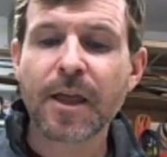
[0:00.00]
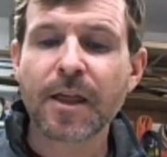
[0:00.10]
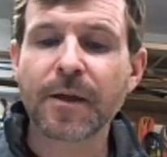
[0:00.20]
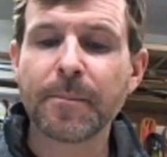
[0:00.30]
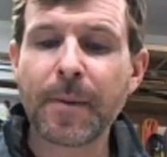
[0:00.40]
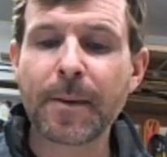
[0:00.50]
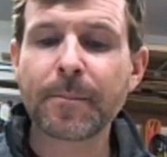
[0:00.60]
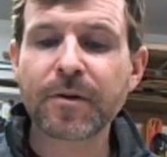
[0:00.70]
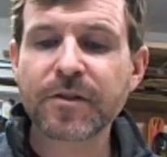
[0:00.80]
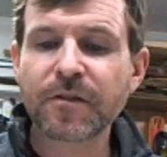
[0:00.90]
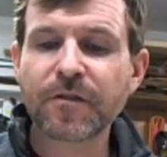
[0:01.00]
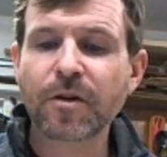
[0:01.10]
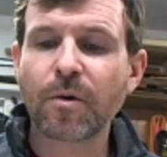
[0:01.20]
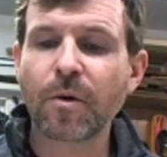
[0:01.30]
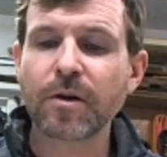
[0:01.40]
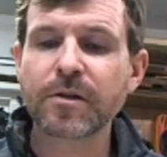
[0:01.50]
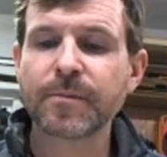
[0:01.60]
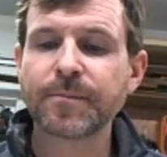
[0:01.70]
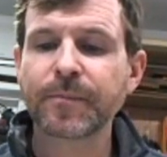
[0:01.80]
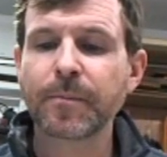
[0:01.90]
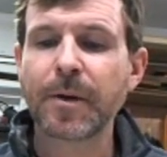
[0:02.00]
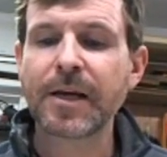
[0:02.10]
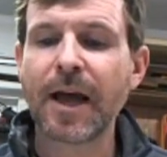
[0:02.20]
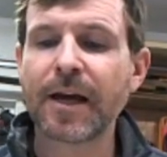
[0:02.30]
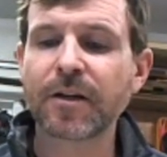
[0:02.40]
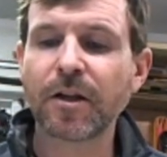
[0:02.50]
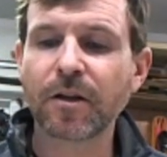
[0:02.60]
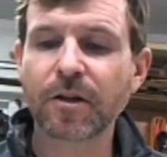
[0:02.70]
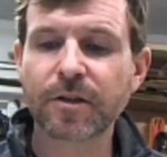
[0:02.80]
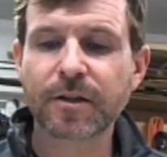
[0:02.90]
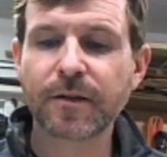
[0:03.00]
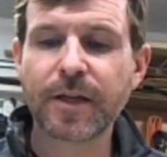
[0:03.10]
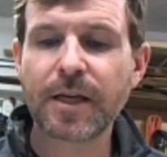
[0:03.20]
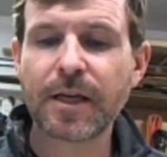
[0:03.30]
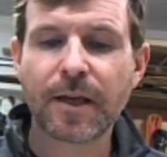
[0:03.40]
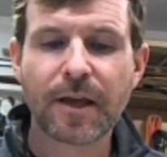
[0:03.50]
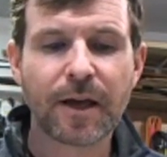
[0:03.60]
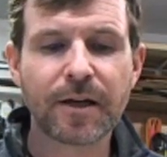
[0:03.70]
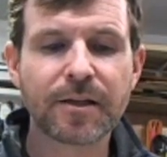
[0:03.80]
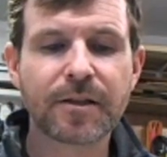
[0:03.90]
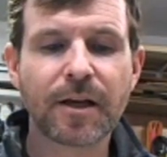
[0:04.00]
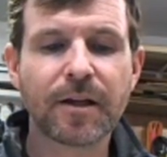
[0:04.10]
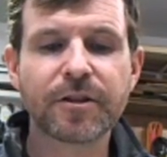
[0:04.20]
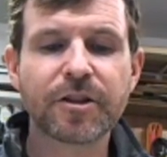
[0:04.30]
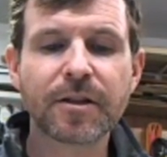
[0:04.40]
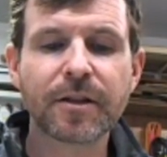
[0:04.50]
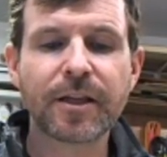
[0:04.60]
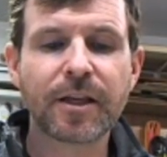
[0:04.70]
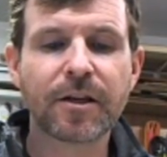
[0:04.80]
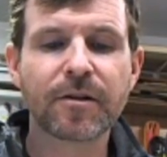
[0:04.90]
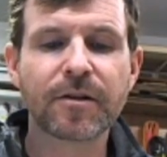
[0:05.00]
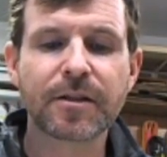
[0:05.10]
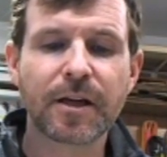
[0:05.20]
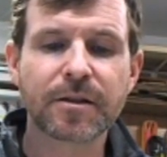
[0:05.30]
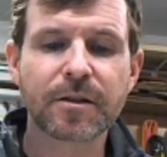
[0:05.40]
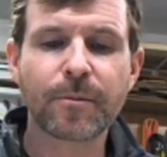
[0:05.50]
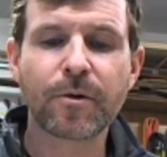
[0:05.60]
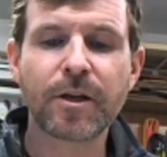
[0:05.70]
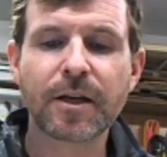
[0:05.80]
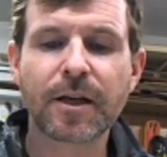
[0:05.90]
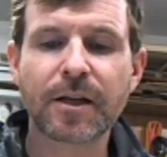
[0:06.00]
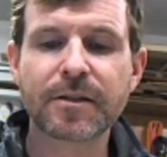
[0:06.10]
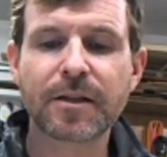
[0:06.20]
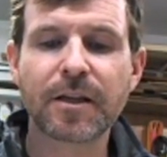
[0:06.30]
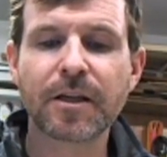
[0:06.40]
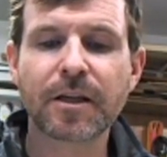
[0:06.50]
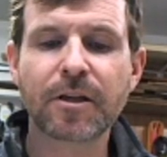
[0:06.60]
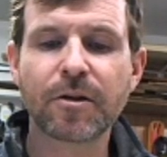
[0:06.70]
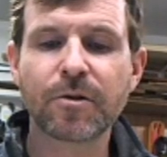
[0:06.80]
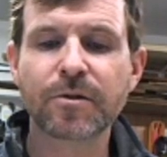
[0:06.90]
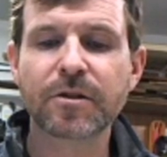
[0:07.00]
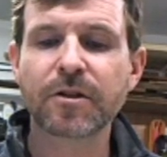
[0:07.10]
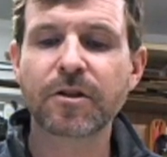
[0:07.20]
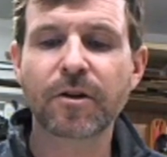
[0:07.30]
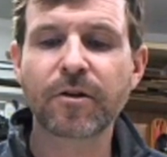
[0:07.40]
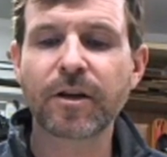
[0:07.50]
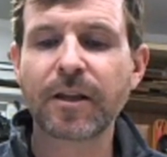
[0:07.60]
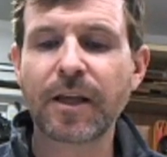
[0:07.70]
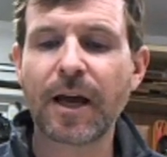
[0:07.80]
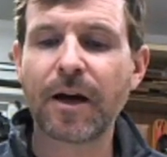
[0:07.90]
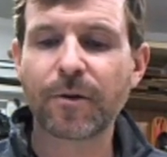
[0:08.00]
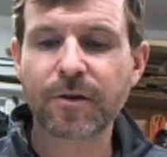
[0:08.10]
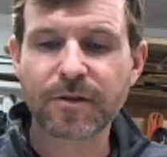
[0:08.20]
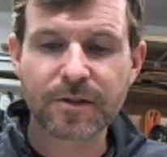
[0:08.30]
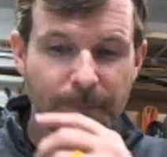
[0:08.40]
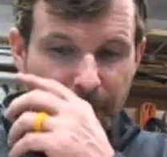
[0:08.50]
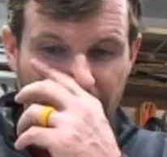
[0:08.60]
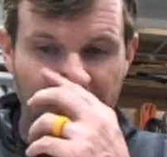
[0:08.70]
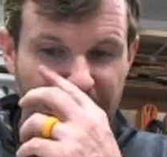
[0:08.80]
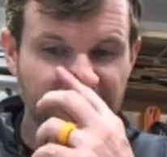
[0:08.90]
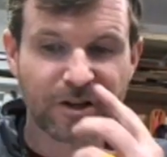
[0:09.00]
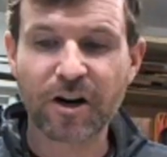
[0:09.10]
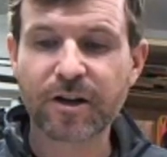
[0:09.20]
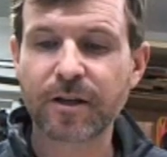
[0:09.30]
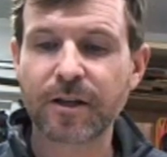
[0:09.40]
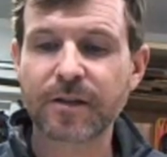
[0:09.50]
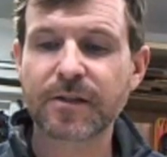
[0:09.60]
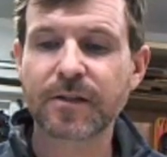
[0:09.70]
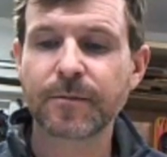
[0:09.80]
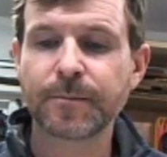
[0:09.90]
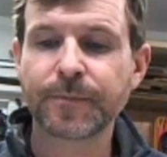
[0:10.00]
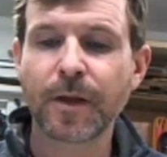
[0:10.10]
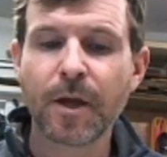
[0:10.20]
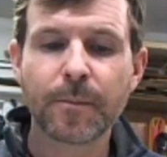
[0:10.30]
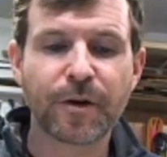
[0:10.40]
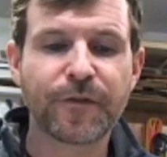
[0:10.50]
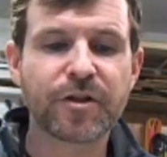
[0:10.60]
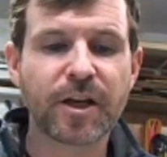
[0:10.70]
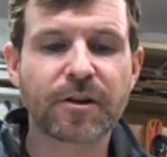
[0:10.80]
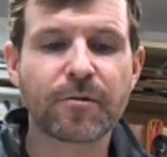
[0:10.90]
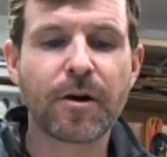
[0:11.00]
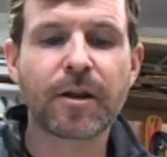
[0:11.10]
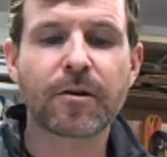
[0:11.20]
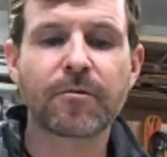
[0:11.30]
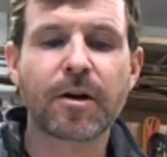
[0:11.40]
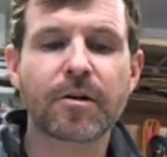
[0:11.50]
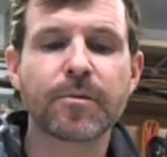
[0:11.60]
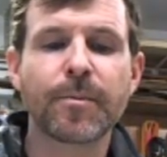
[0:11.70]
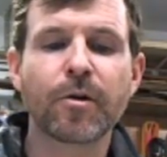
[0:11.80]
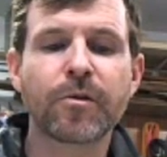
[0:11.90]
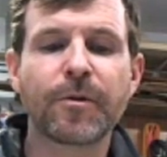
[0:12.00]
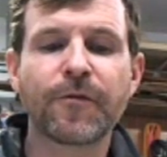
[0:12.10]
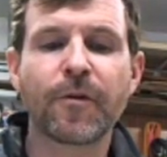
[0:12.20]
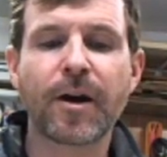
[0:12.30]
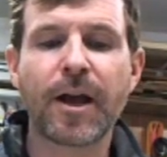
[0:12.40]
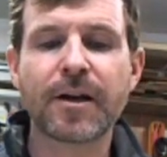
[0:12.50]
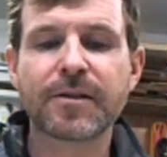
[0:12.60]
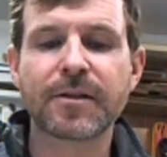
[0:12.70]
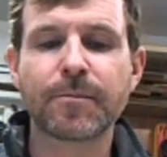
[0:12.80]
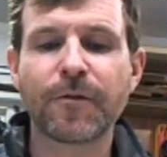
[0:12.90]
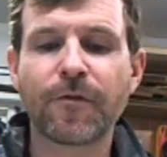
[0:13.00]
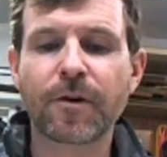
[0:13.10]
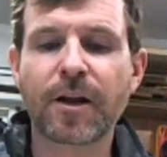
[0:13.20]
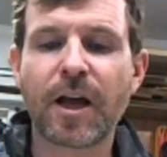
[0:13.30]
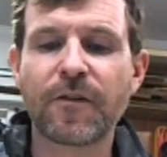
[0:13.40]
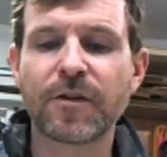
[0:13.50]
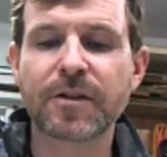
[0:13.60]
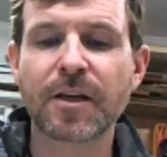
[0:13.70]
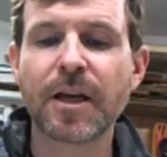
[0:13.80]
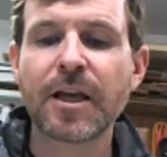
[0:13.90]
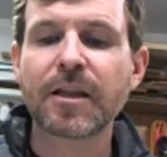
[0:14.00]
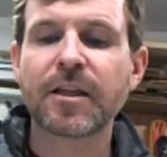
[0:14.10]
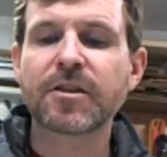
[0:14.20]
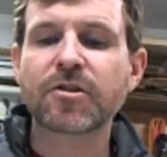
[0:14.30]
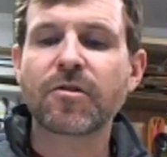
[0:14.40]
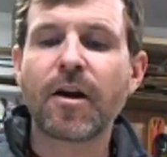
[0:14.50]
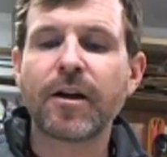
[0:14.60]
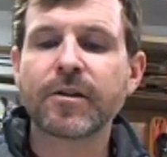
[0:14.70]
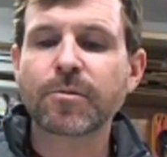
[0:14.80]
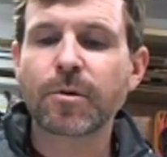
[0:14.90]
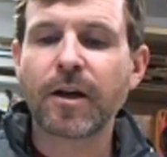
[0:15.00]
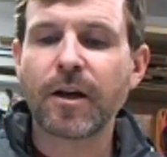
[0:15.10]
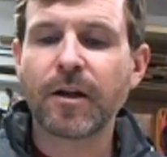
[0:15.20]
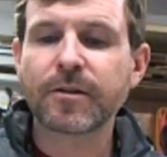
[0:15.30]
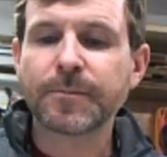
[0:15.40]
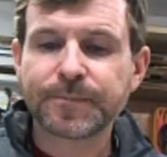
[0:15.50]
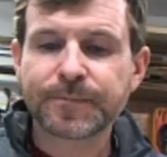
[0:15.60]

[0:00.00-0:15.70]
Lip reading: The members of the court may not alertly and intelligently hear the testimony against the accused during the hours of darkness. But if you check the record, both before Annas and before Caiaphas, these trials were held